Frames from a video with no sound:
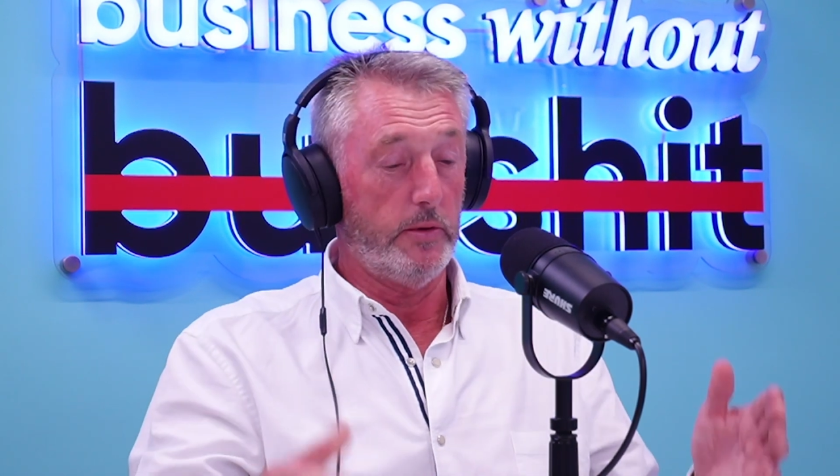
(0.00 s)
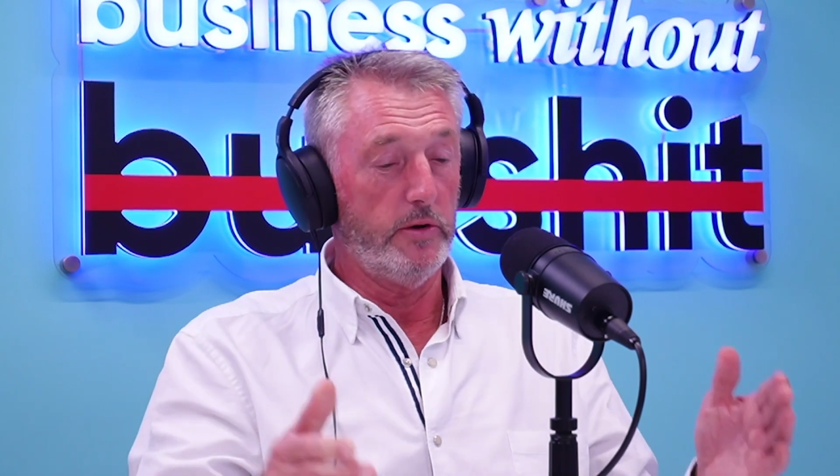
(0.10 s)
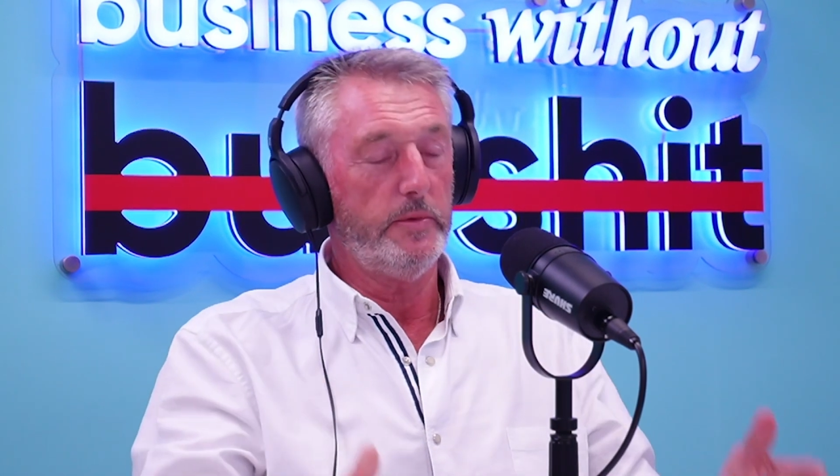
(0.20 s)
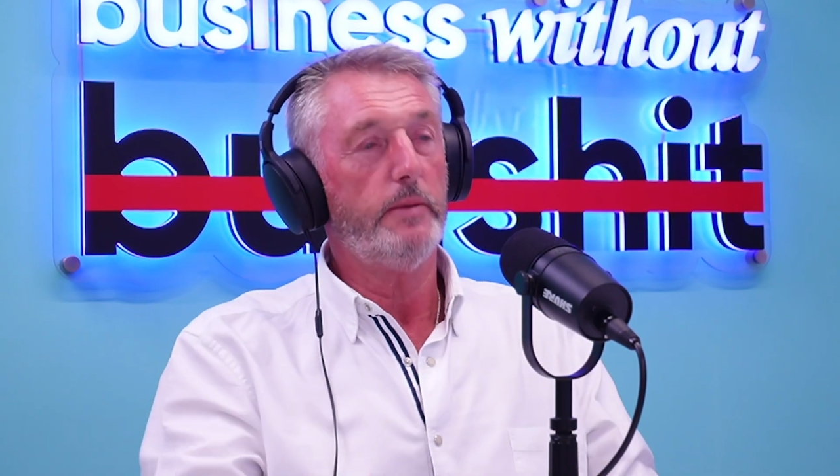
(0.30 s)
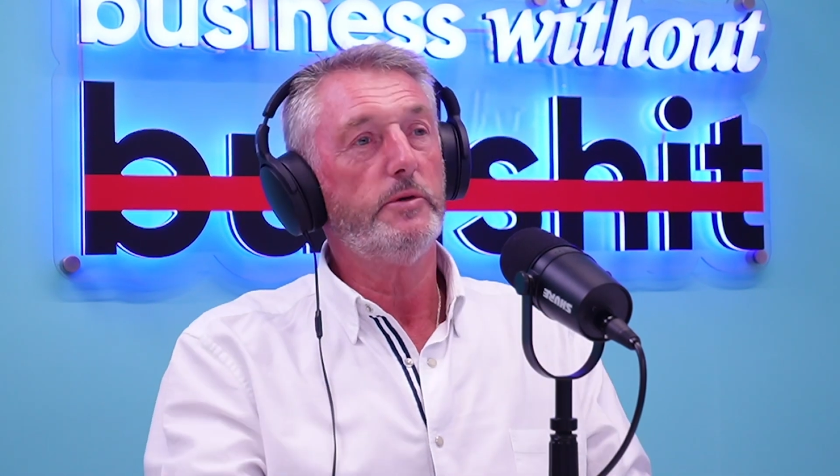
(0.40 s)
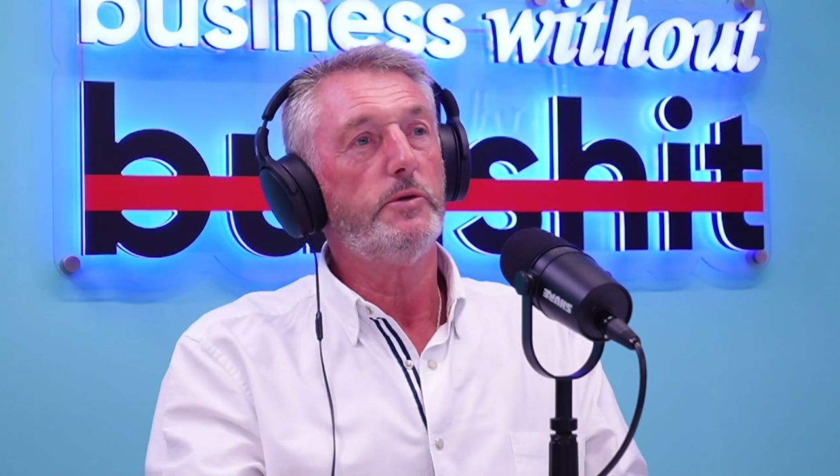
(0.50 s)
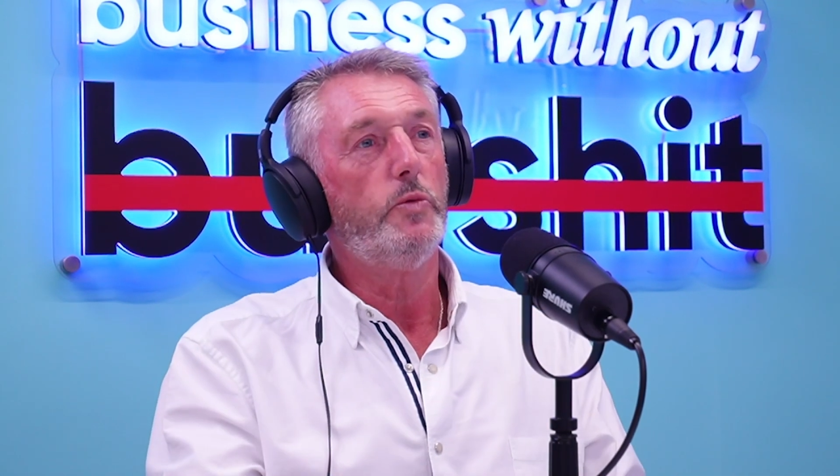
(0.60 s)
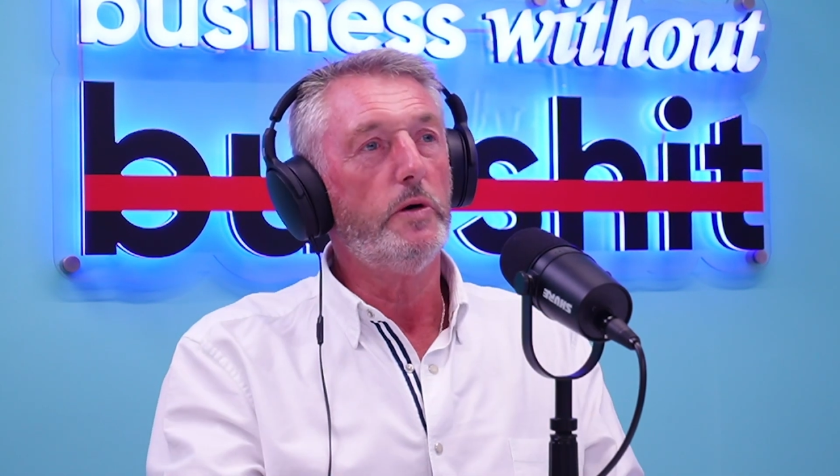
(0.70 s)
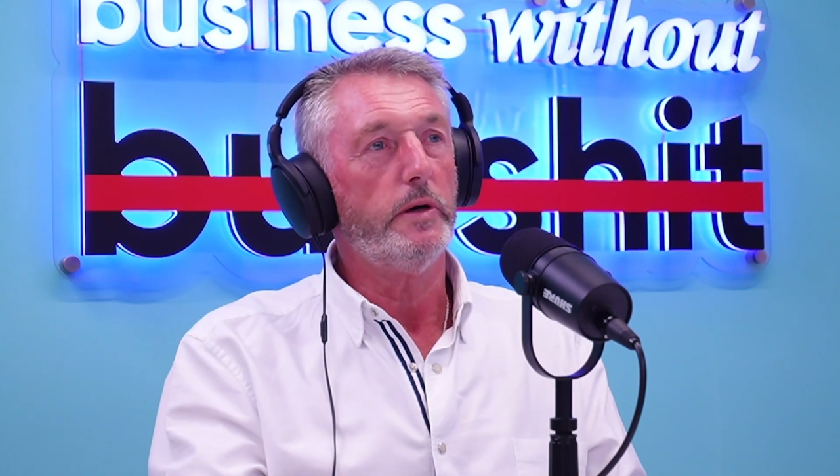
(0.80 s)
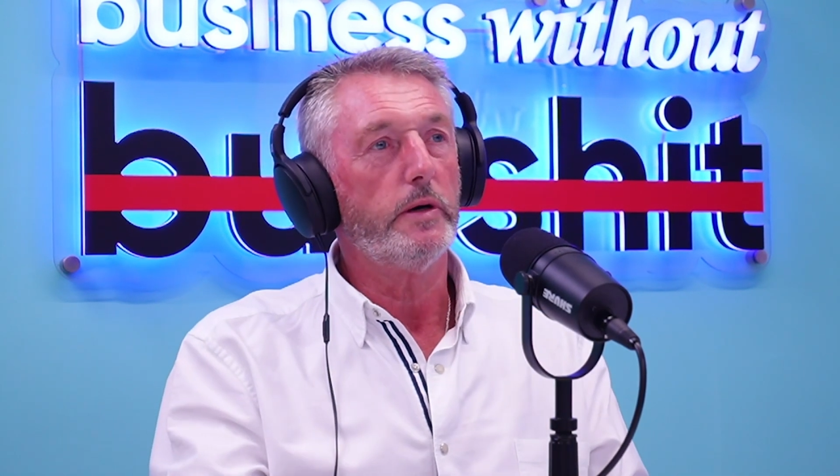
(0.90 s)
I want to be able to
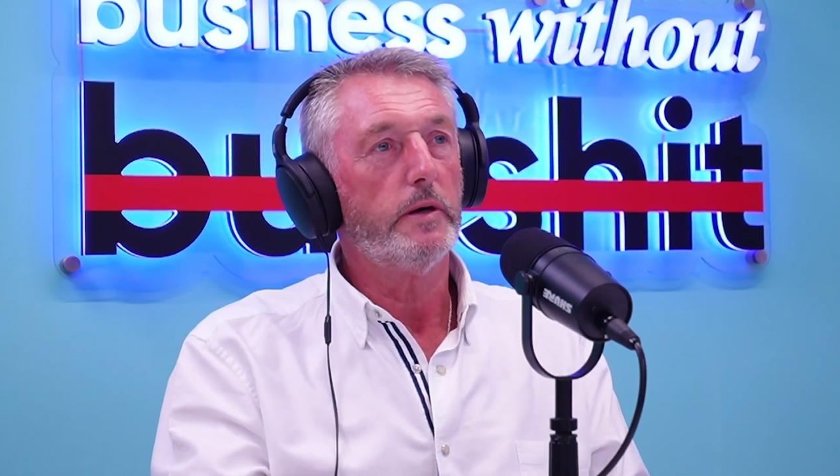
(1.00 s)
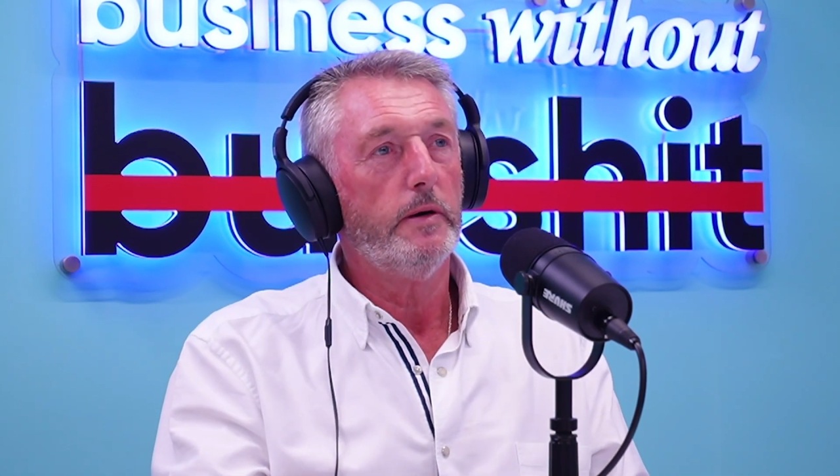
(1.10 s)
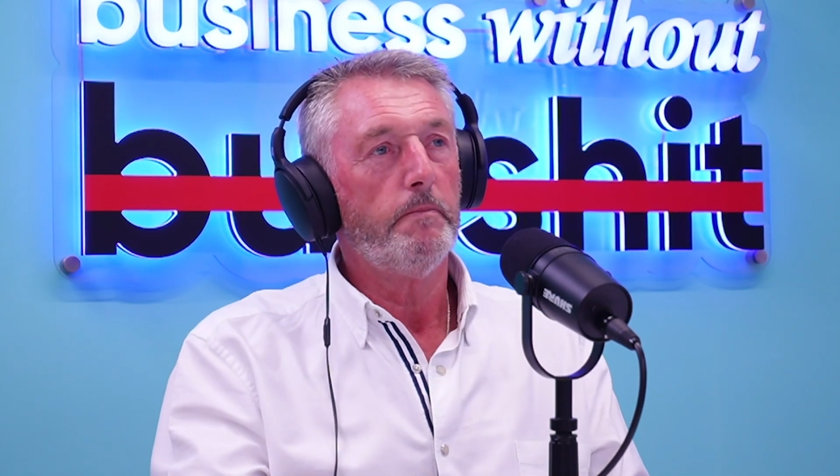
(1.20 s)
work.